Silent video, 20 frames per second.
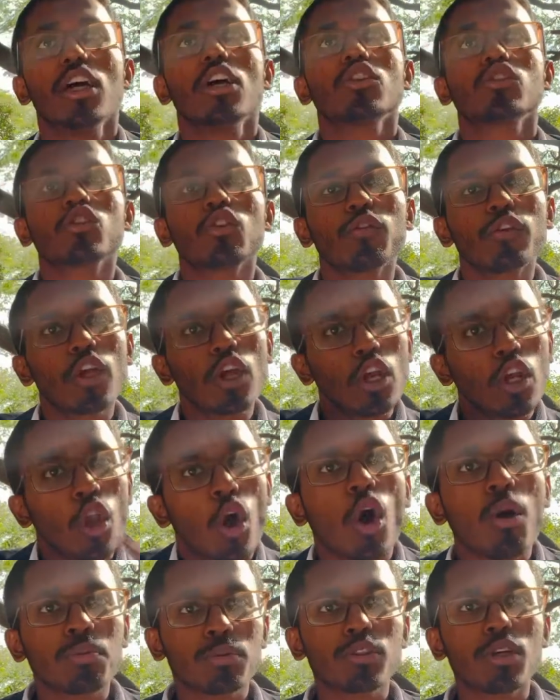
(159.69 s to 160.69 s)
So for your
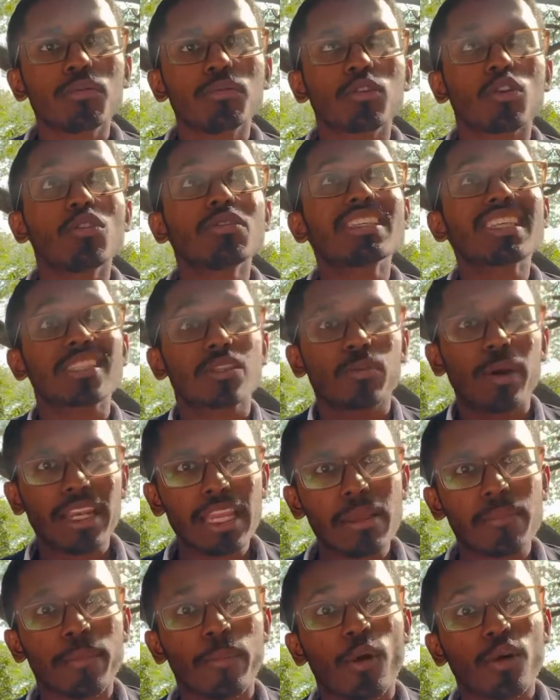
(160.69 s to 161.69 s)
long-term growth, it's very
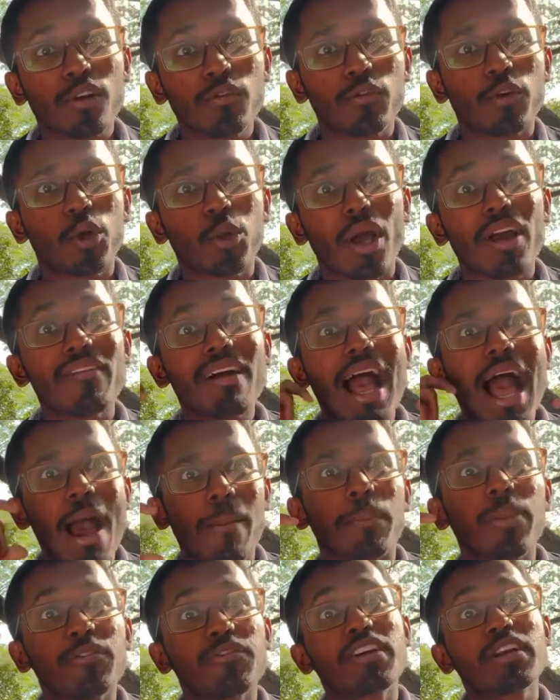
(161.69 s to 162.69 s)
important for you to have
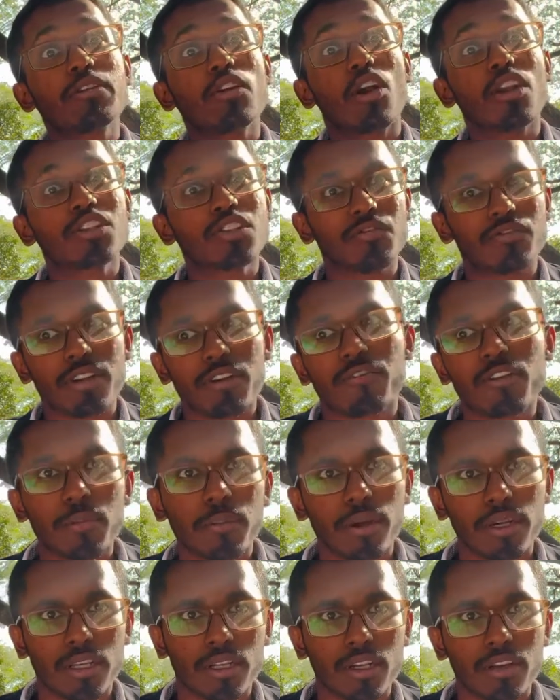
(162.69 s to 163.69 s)
amplified knowledge of different
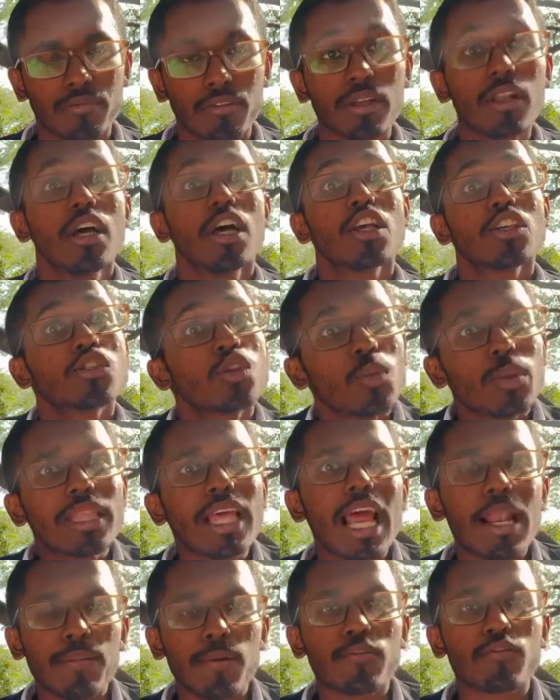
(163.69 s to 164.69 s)
particular field. So with the
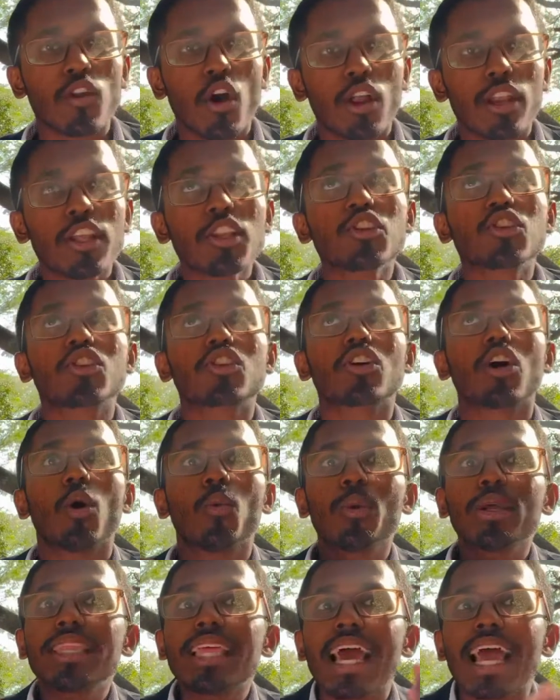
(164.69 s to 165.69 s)
help of knowledge, or
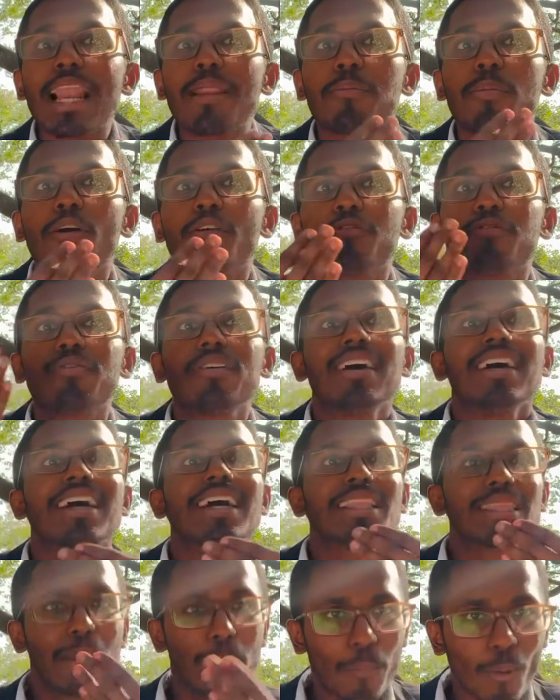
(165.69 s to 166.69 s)
with the help of
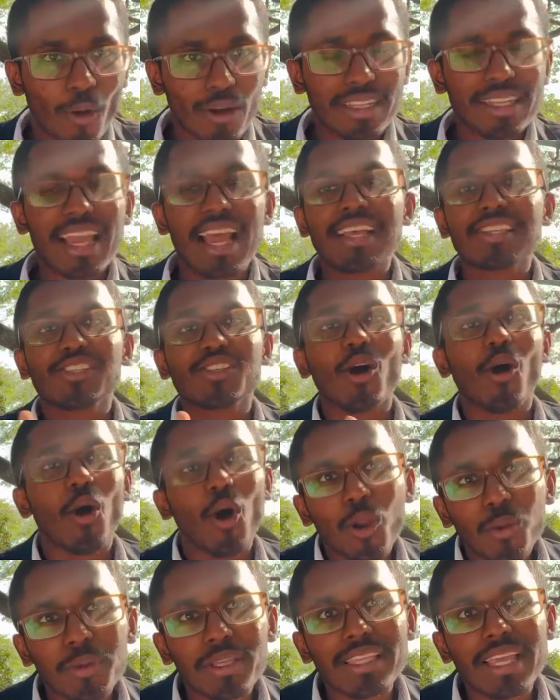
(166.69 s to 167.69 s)
the podcast,
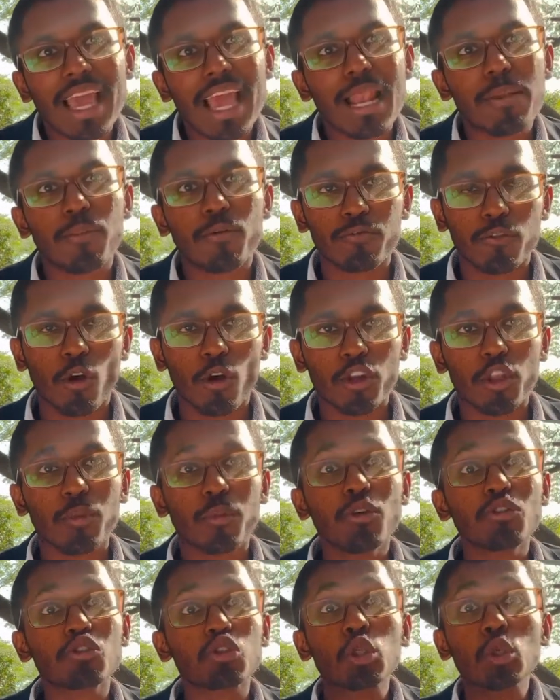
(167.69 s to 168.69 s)
or with the help of
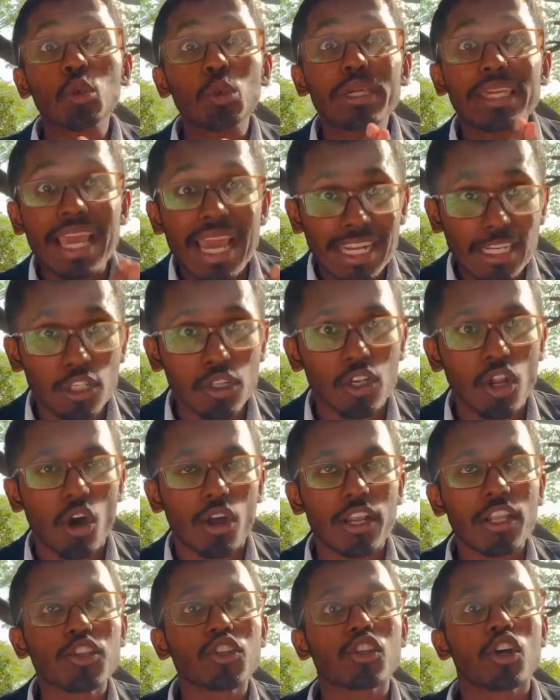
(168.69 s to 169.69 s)
audiobooks, you get to
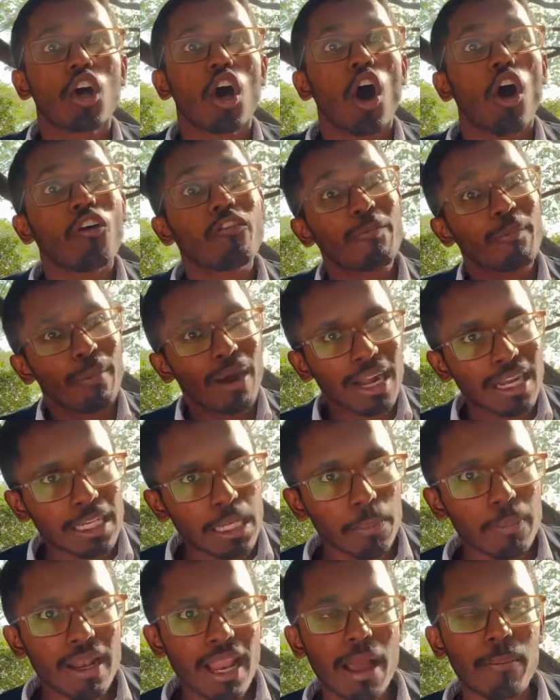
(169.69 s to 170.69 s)
knowledge of
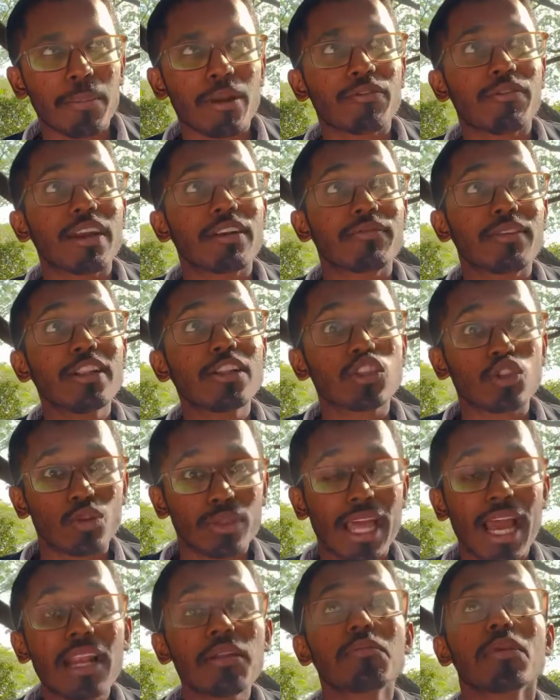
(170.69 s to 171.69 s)
multiple amplified fields, so
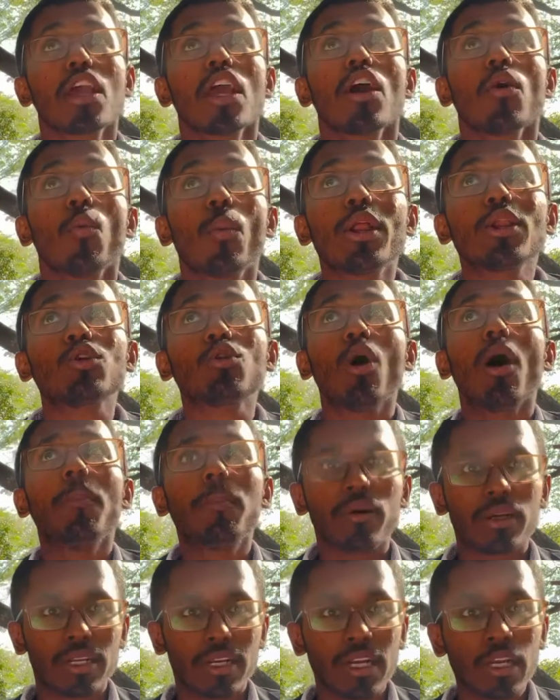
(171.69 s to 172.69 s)
that when you are
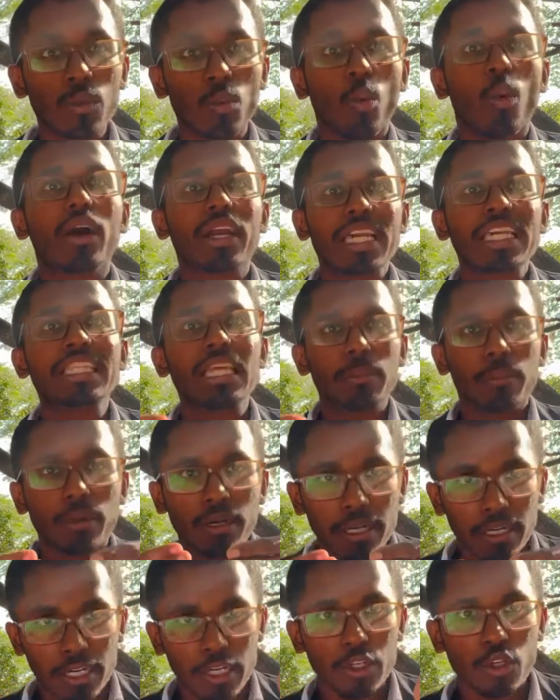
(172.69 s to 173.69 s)
particularly working in that
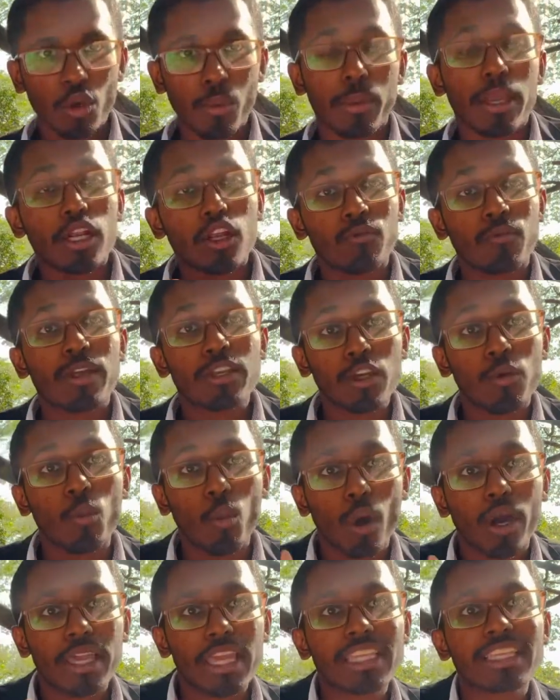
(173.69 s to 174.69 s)
particular domain, or when you're
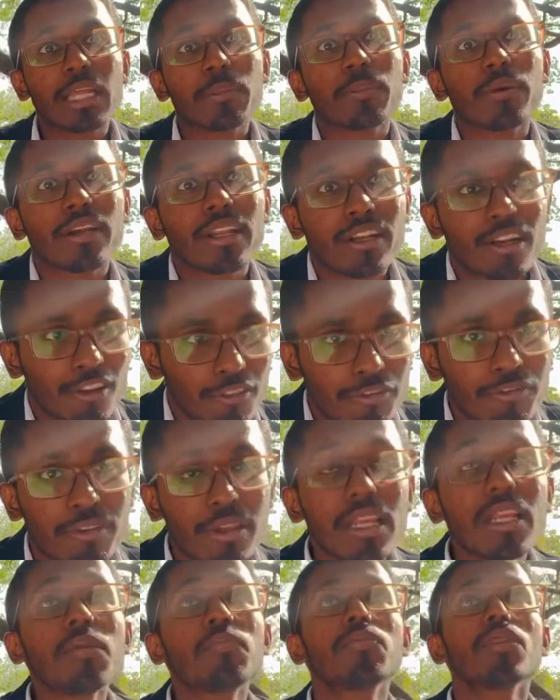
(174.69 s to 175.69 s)
working in that particular
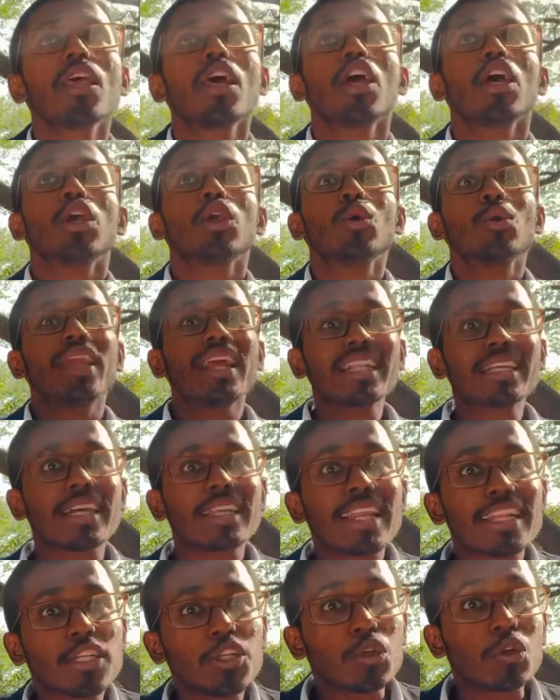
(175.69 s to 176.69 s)
field, you get
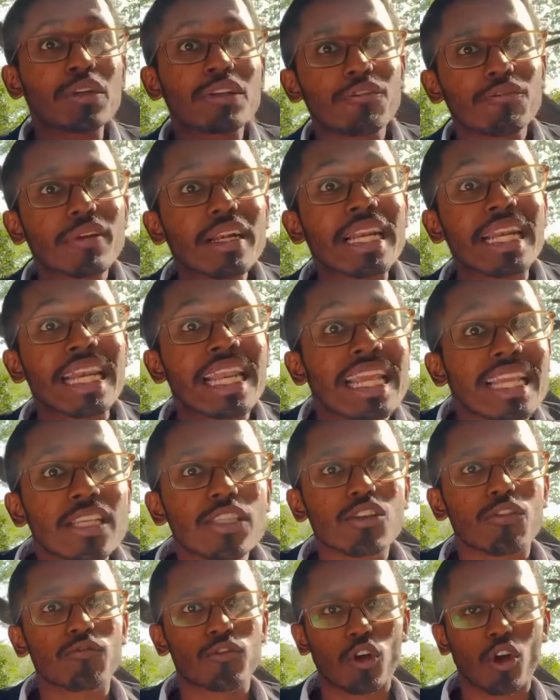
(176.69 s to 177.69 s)
connected to different
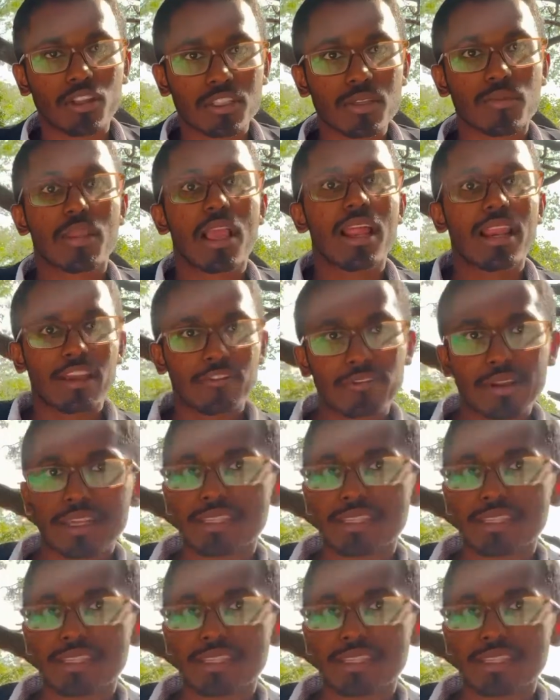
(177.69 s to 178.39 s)
links of dots. Like for